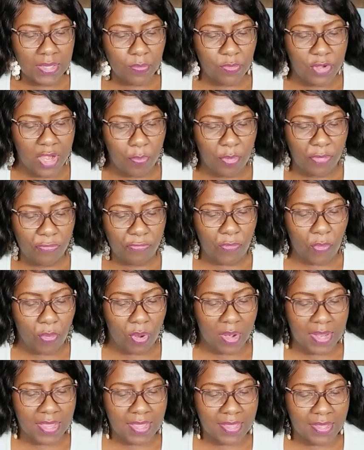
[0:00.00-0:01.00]
number
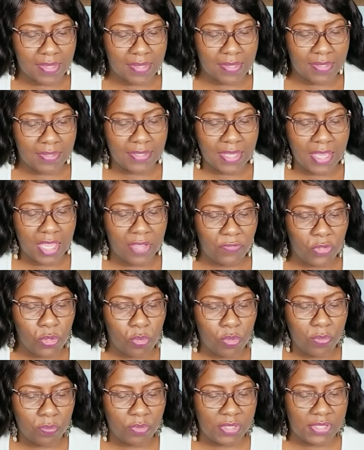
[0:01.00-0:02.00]
four is, if you
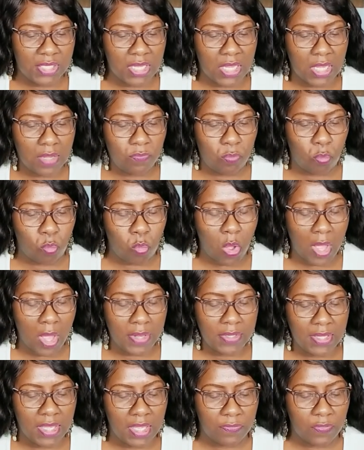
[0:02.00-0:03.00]
could receive
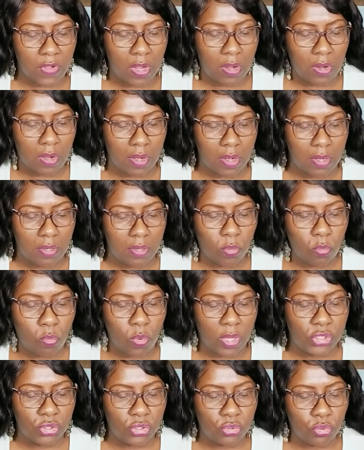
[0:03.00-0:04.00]
one gift card,
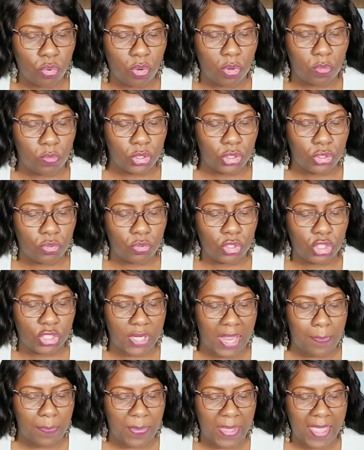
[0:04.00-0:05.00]
what store would you
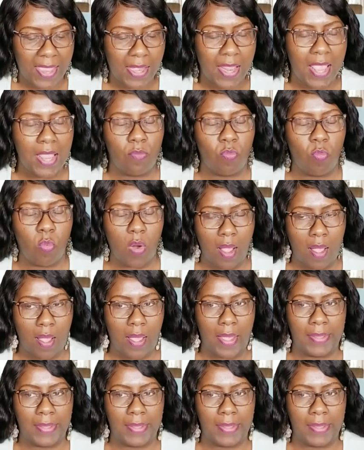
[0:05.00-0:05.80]
shop at and why?